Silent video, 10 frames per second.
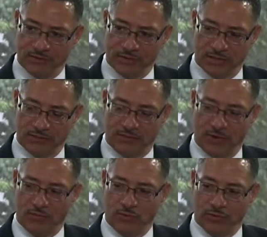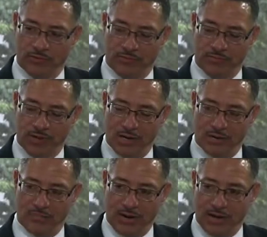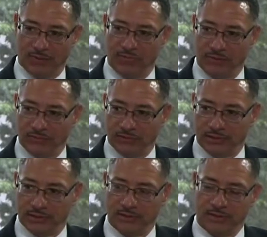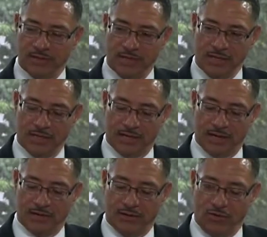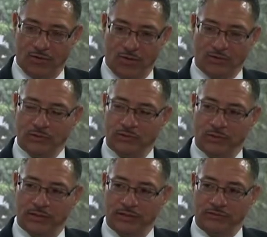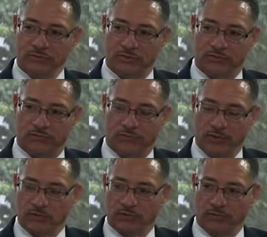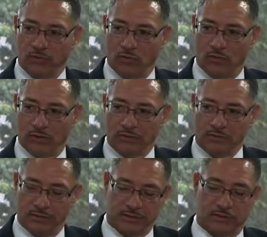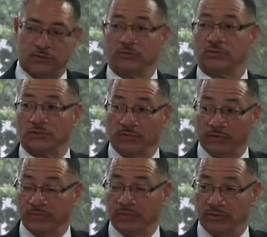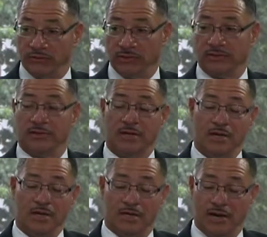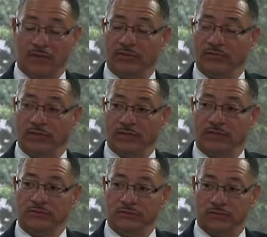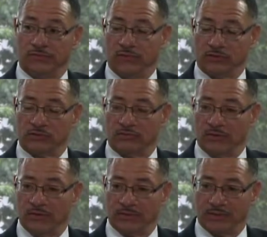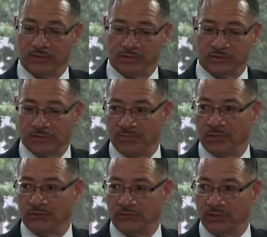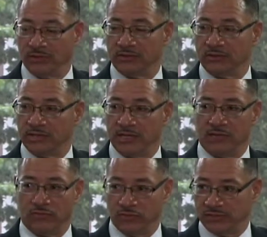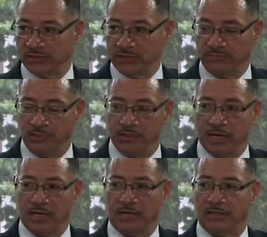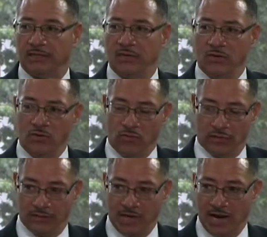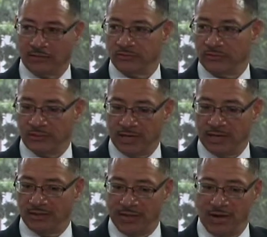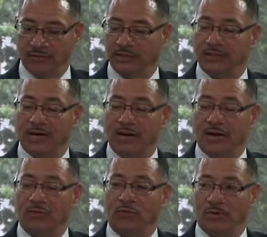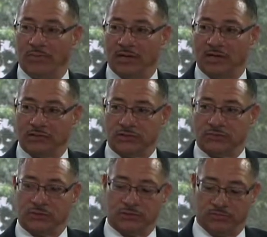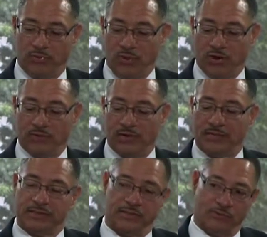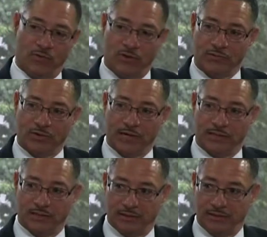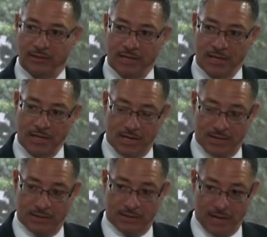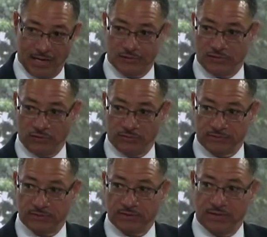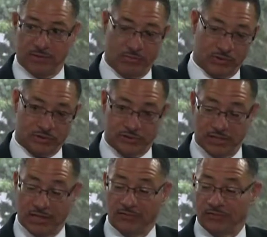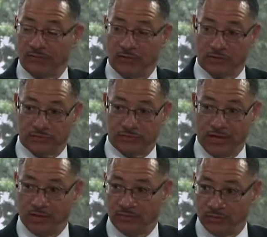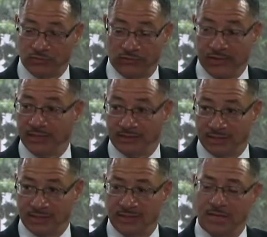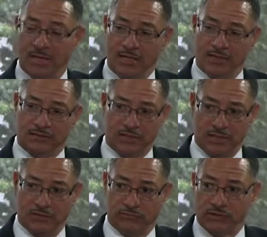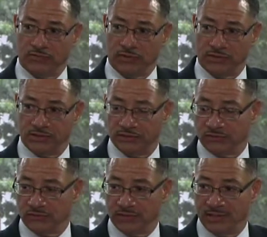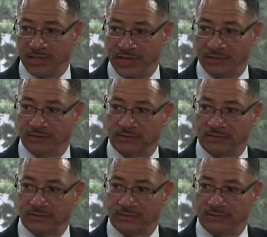Say if I want to buy a building and I only want to use the first floor, it's a two-story building, mm-hmm. and I only want to use the first floor because I'm in real estate or a CPA or a doctor, and I want my customers to park right there, walk right in, and I service them, but the second floor is available for anything. Is there any restrictions on that?